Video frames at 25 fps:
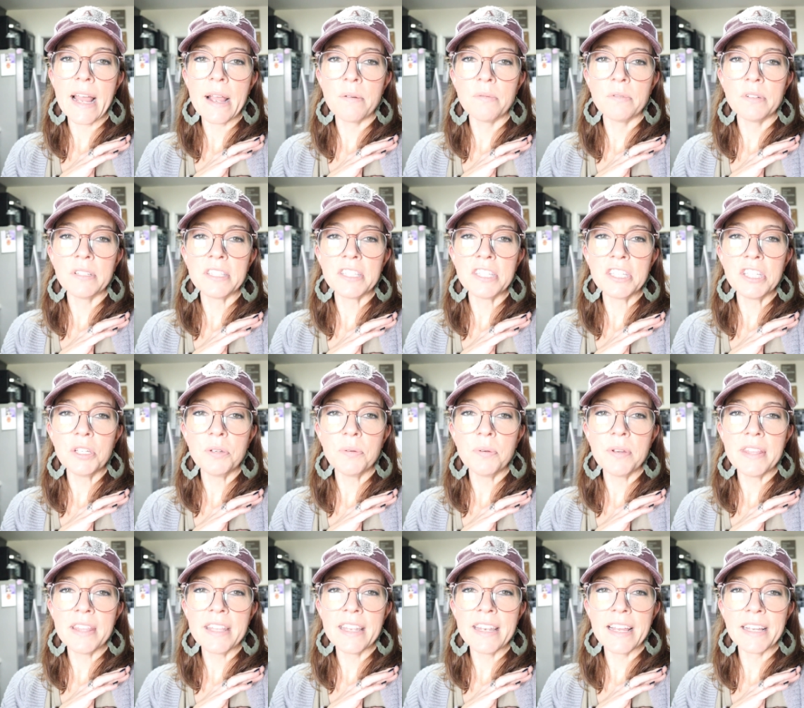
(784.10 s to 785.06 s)
I will see you
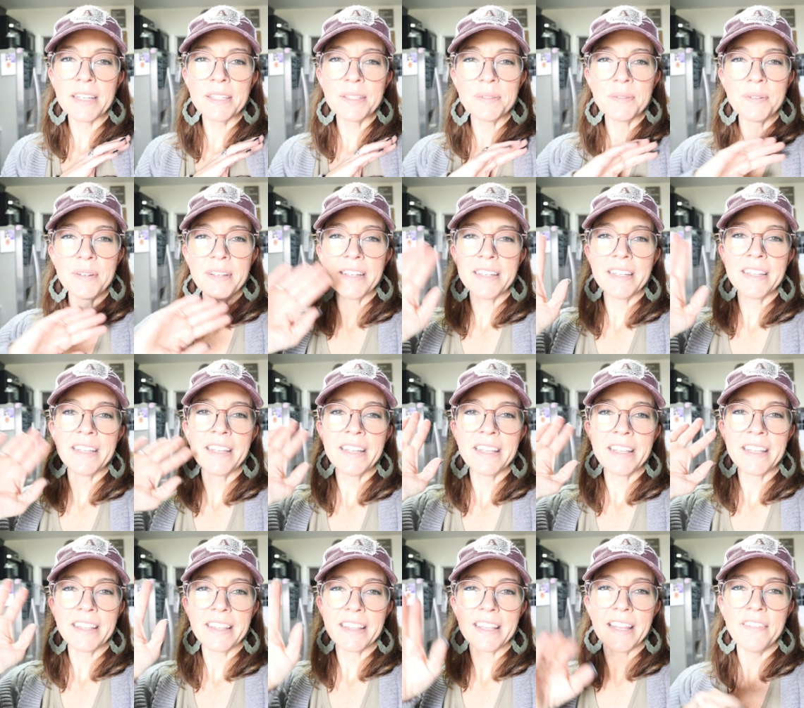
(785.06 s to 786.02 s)
in the next one.
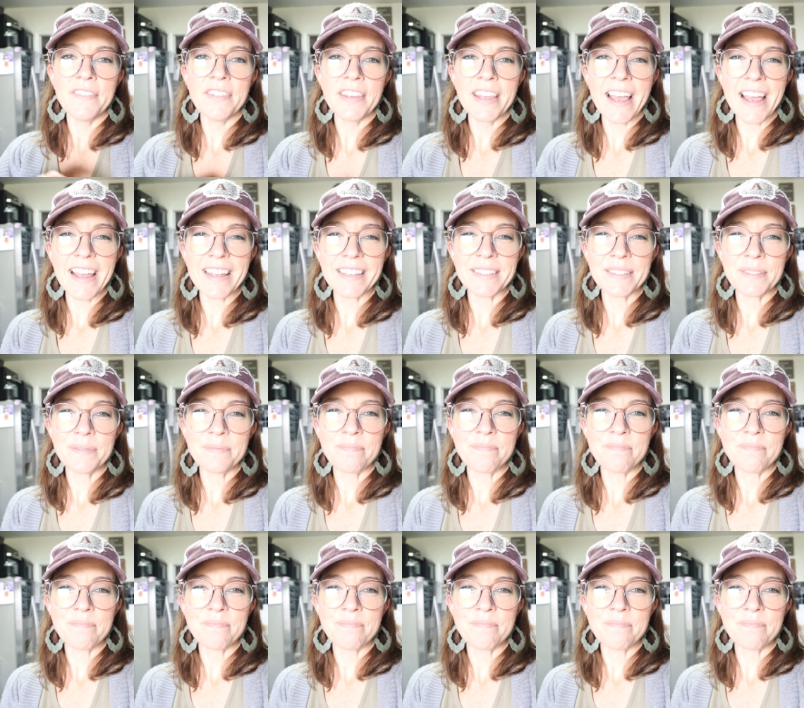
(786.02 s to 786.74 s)
Love you guys.